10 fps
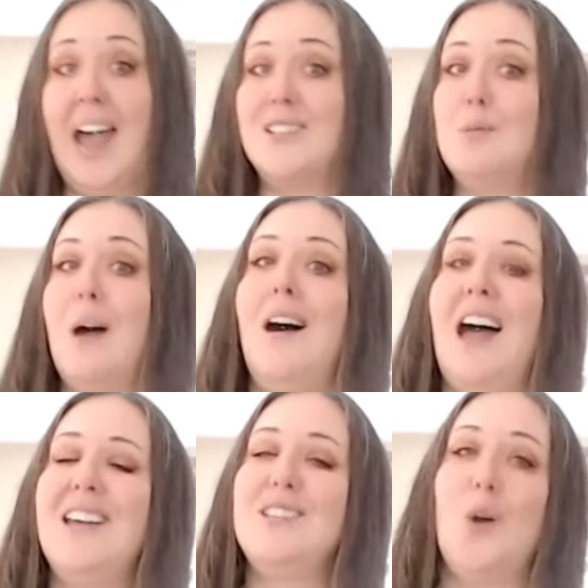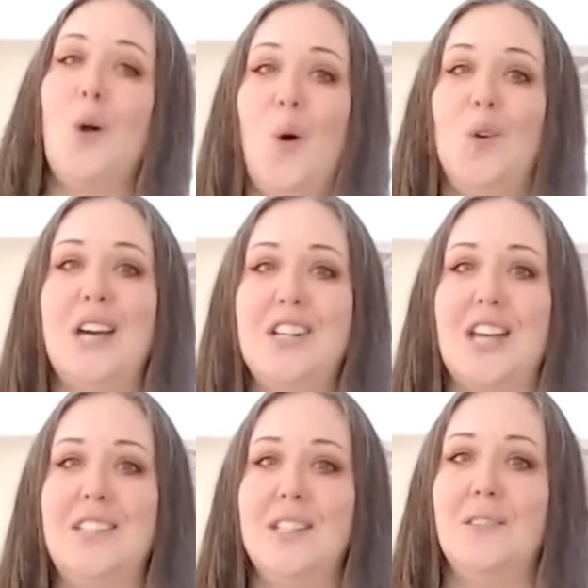as well as your whole
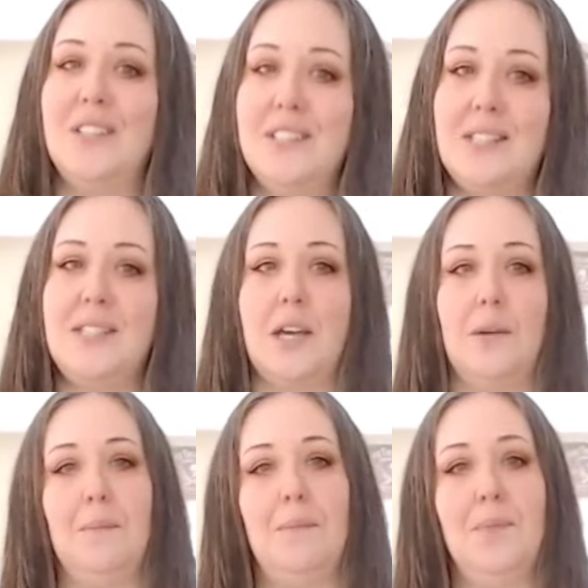digestive system.